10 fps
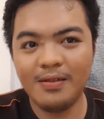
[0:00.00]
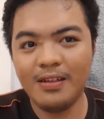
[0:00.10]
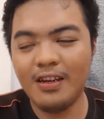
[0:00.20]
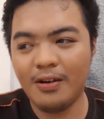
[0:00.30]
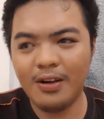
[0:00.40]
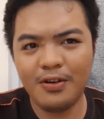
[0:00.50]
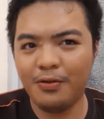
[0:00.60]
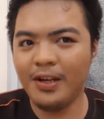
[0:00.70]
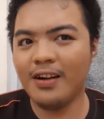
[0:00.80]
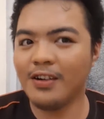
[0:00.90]
you know, a
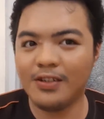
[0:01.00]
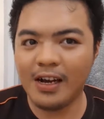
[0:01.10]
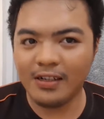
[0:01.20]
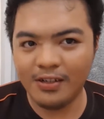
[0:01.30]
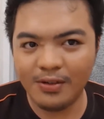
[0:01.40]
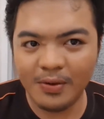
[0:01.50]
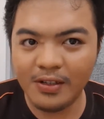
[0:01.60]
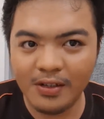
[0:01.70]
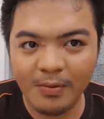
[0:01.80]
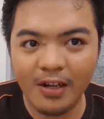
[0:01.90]
queer attraction
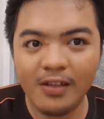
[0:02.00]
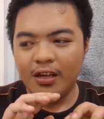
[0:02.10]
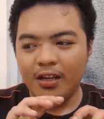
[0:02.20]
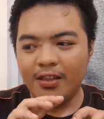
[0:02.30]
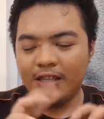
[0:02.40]
towards someone else.